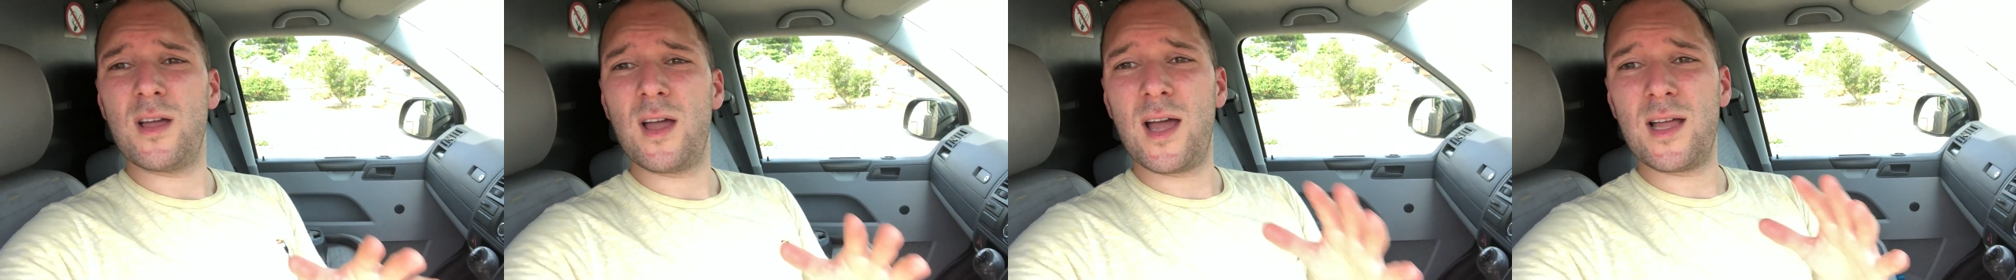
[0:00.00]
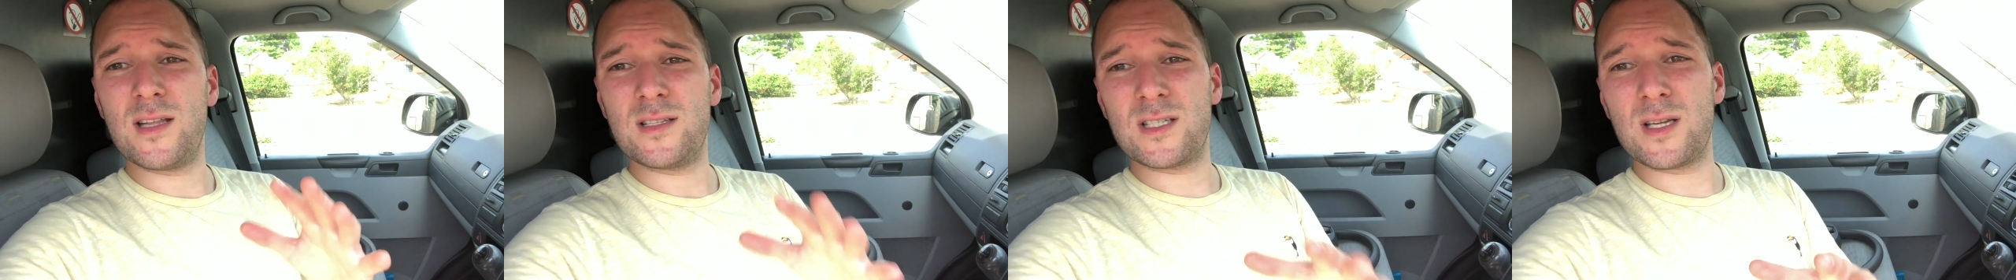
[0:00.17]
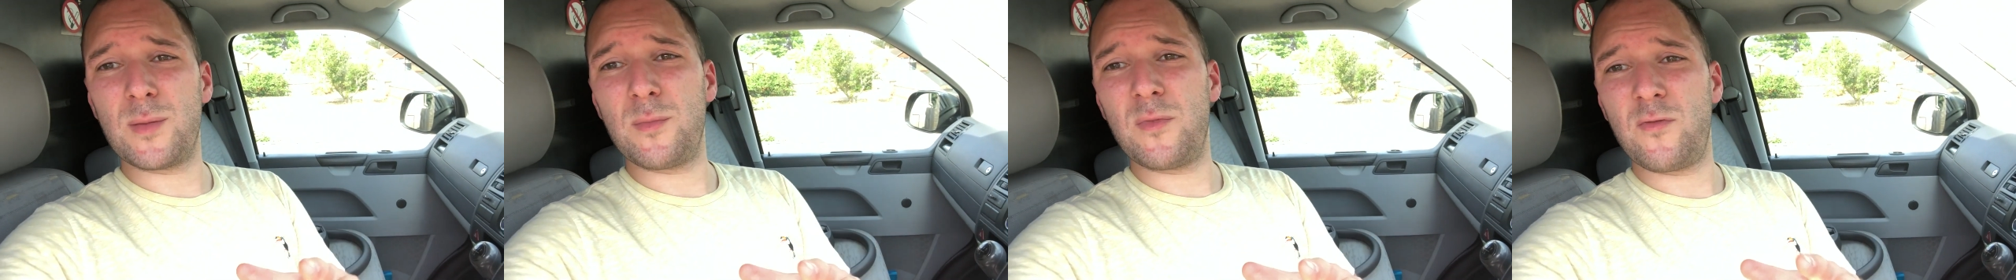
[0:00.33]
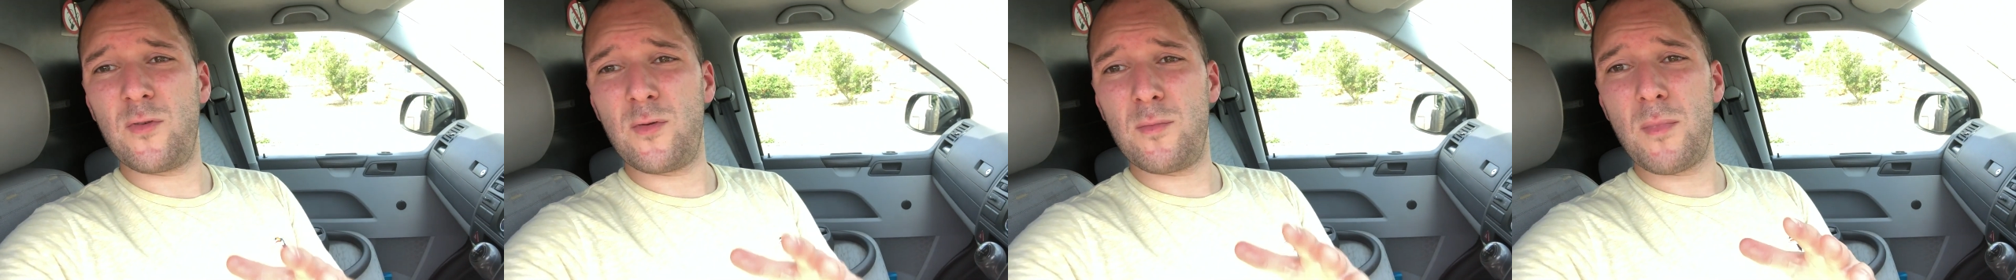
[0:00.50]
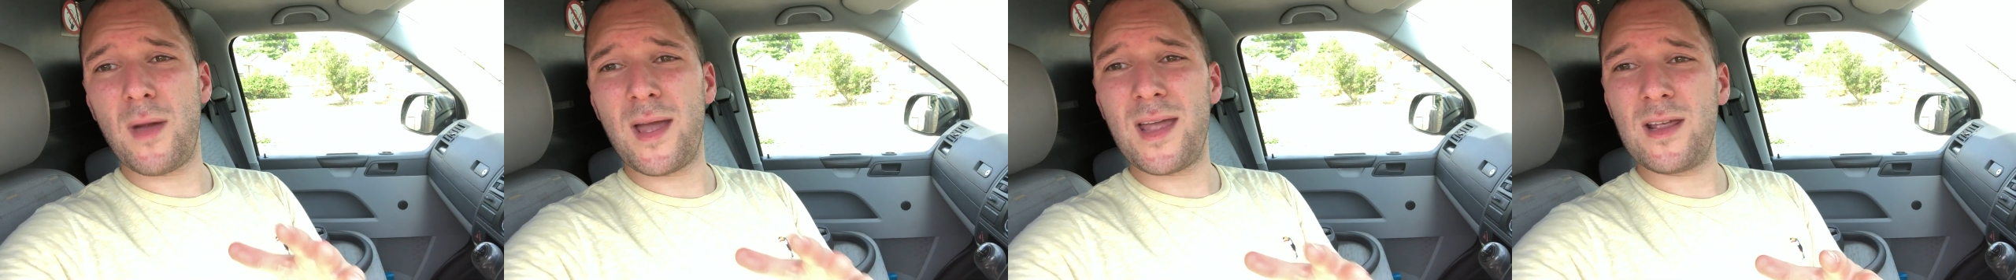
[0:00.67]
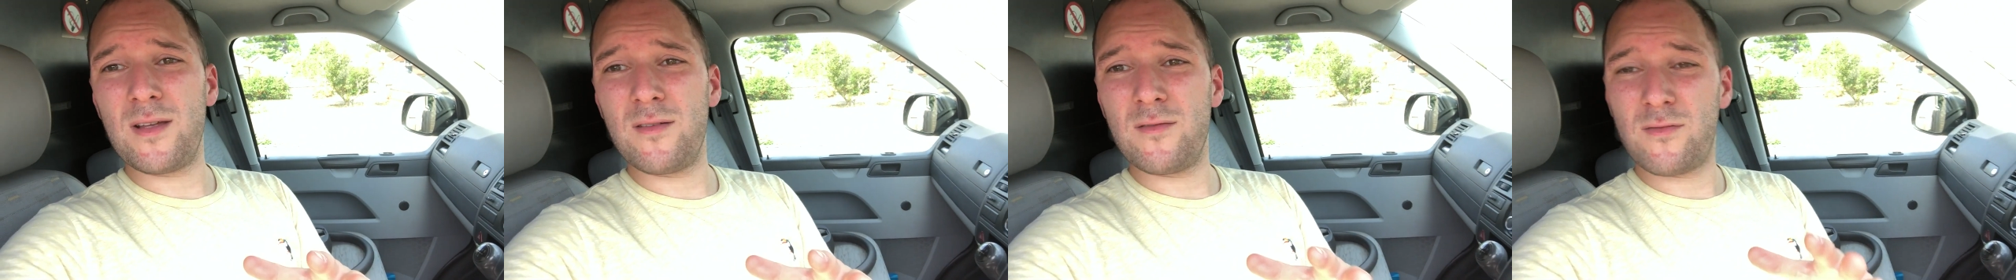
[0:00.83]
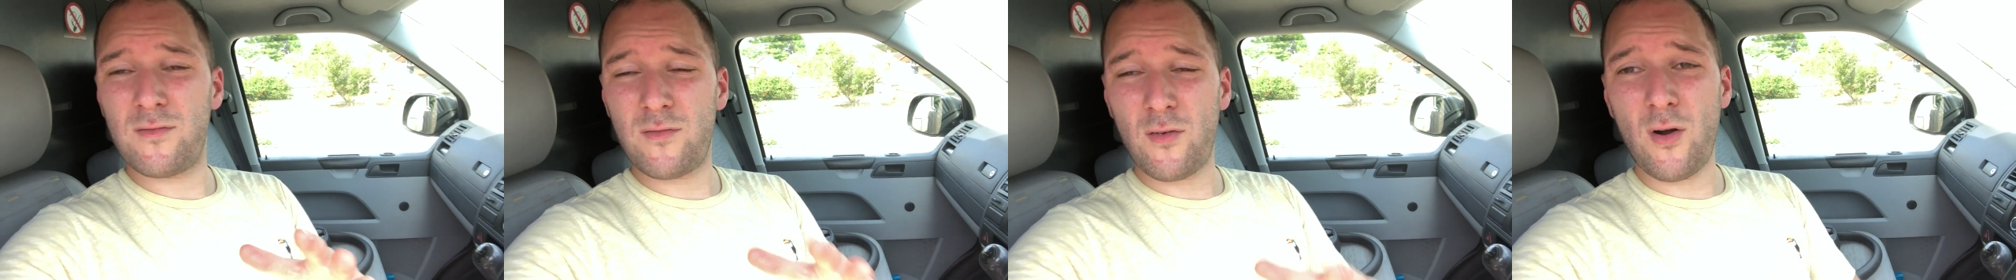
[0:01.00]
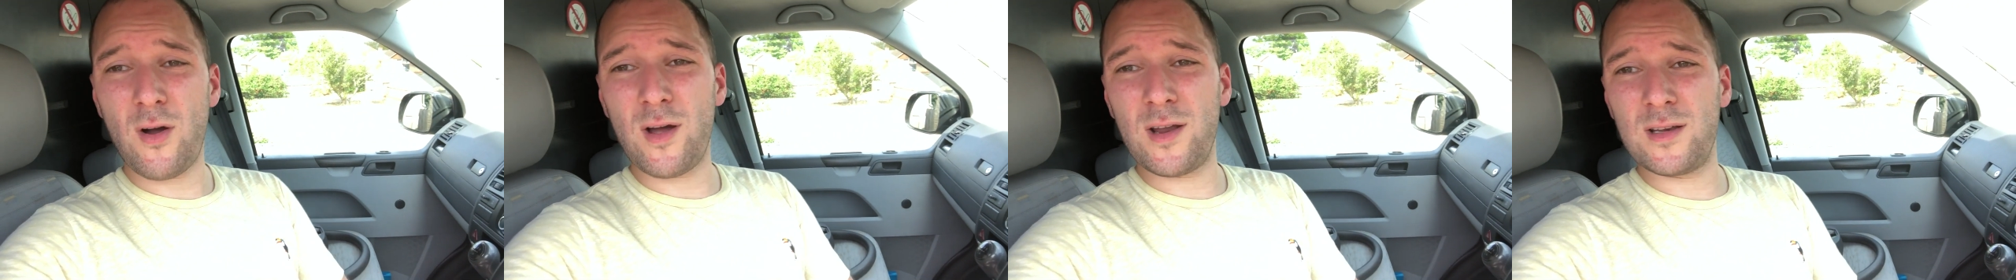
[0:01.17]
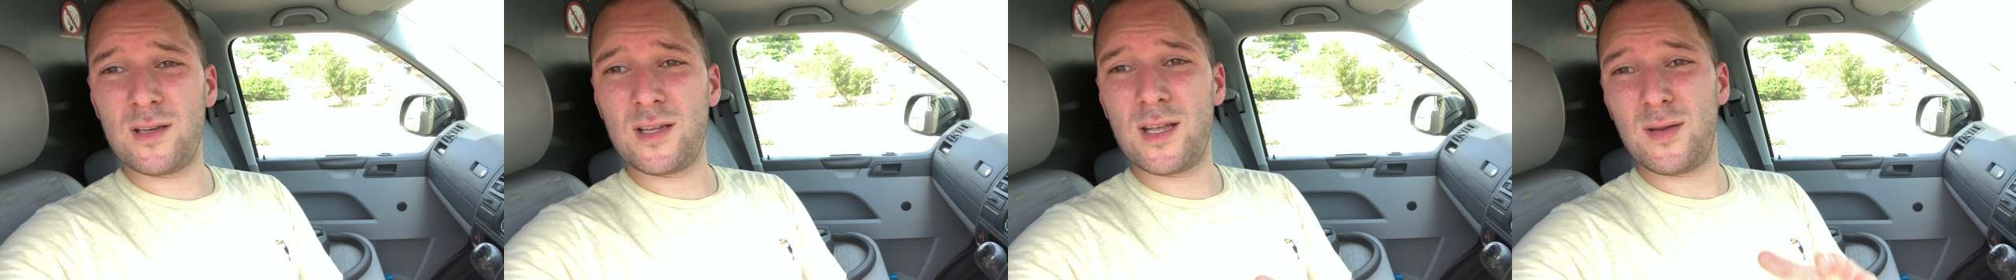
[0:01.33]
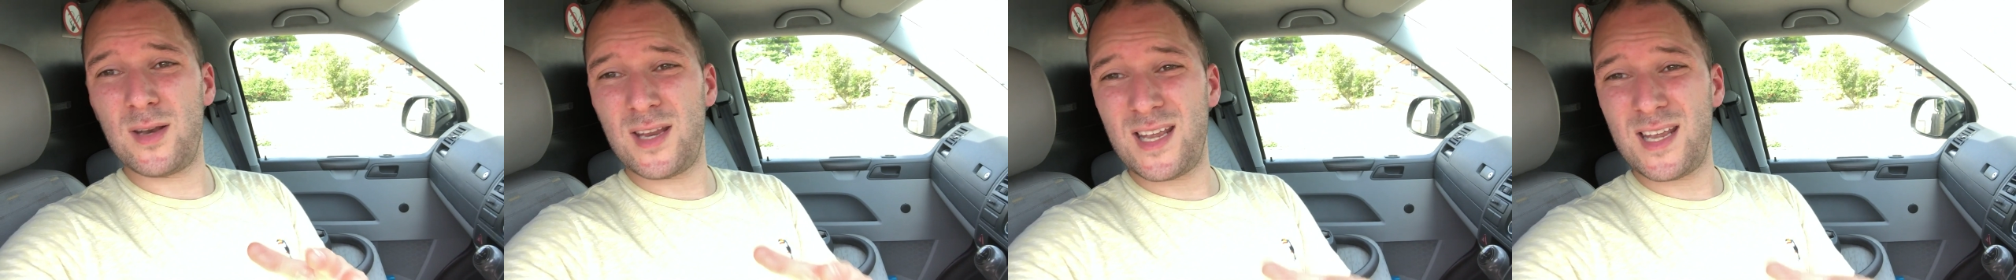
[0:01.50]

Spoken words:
and some of you may find it